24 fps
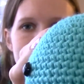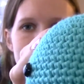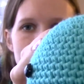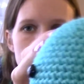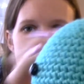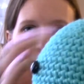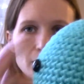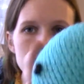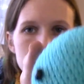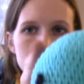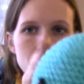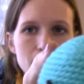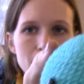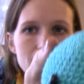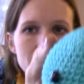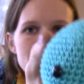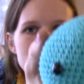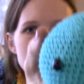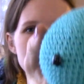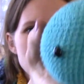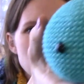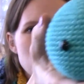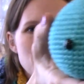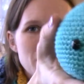he's cute. He's
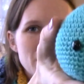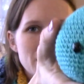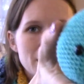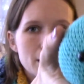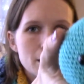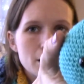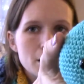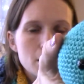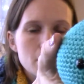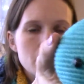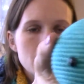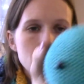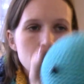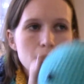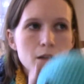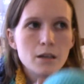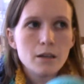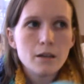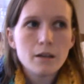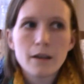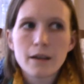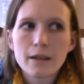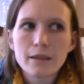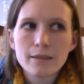gonna be big.
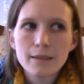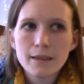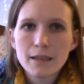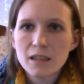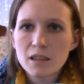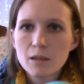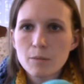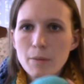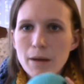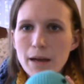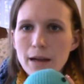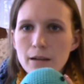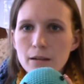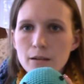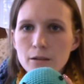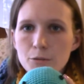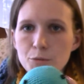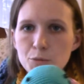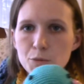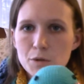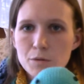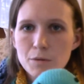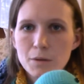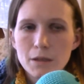I think the pattern
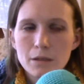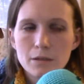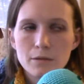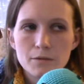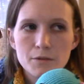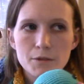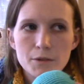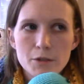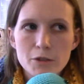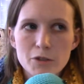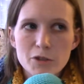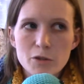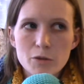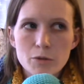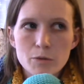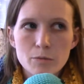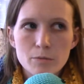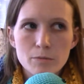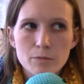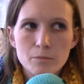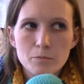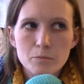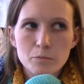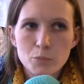was written for
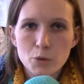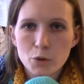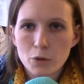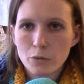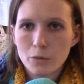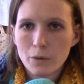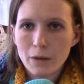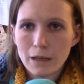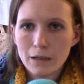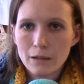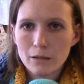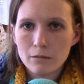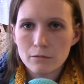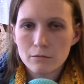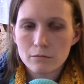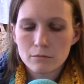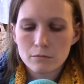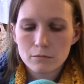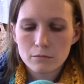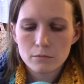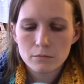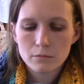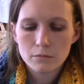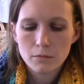sport weight,
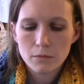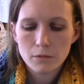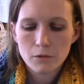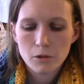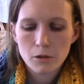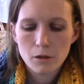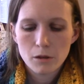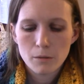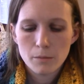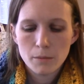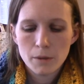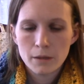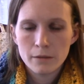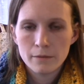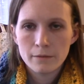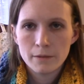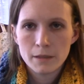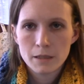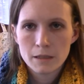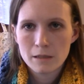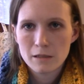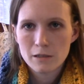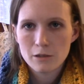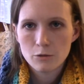and
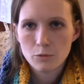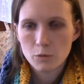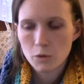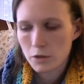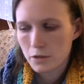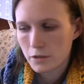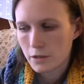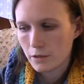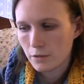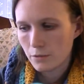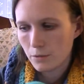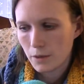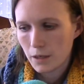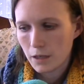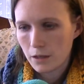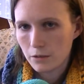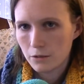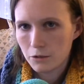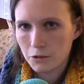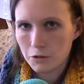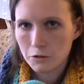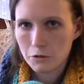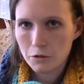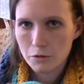this is a worsted weight
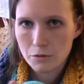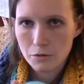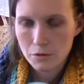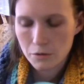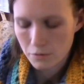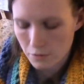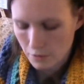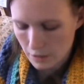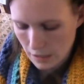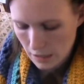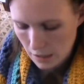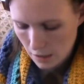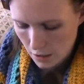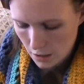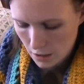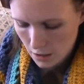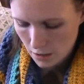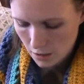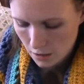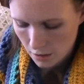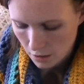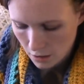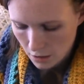or closer to an airing.